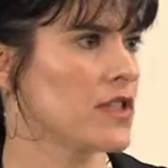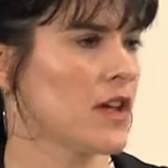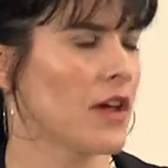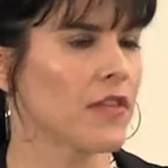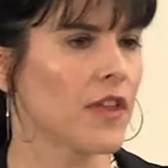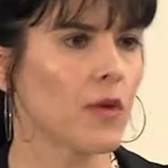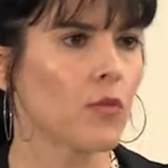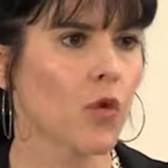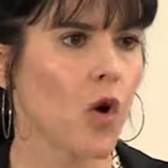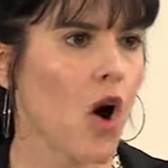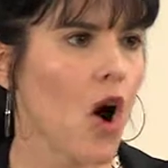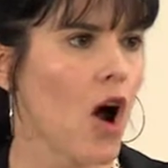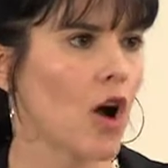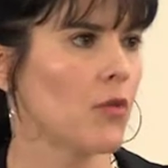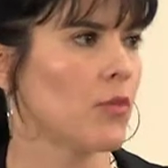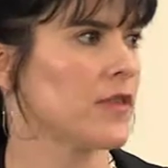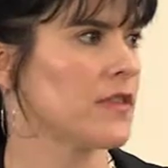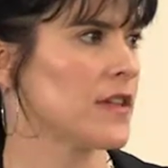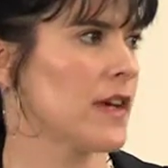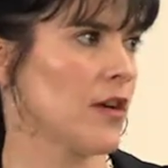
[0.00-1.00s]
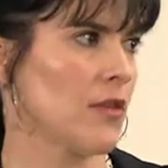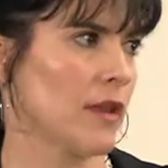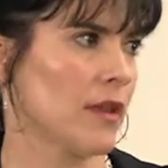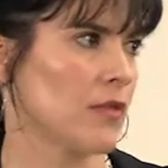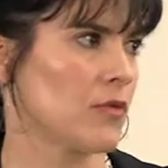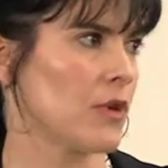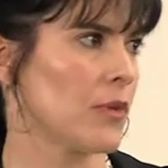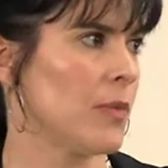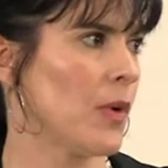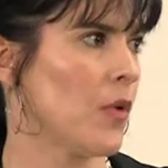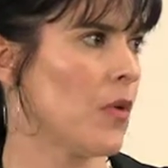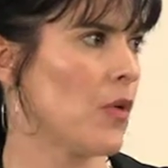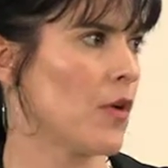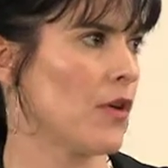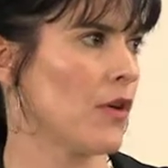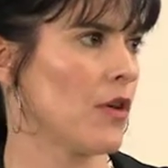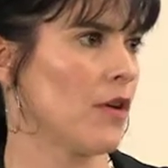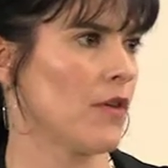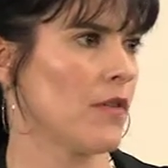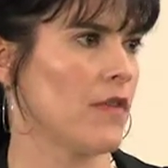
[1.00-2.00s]
nothing wrong with telling the
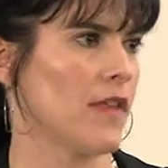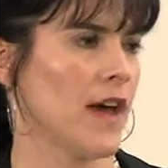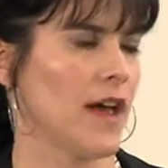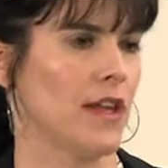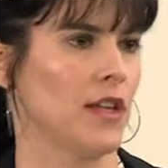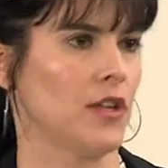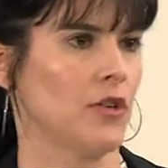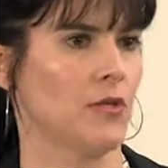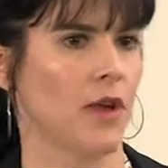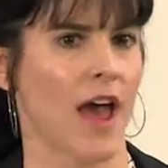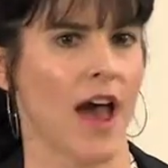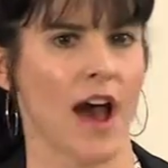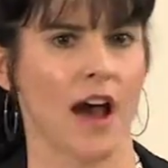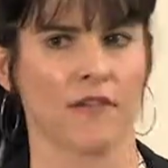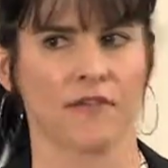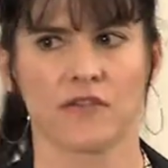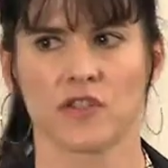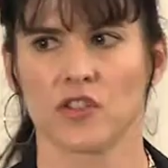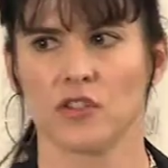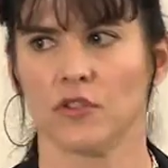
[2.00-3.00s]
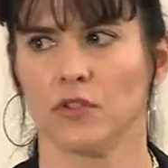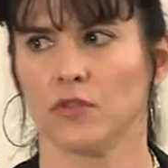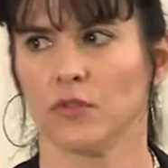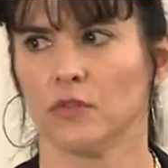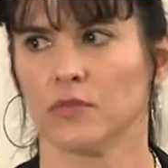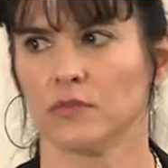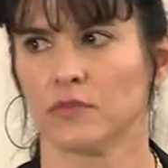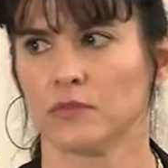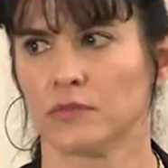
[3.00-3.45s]
reporter that you have to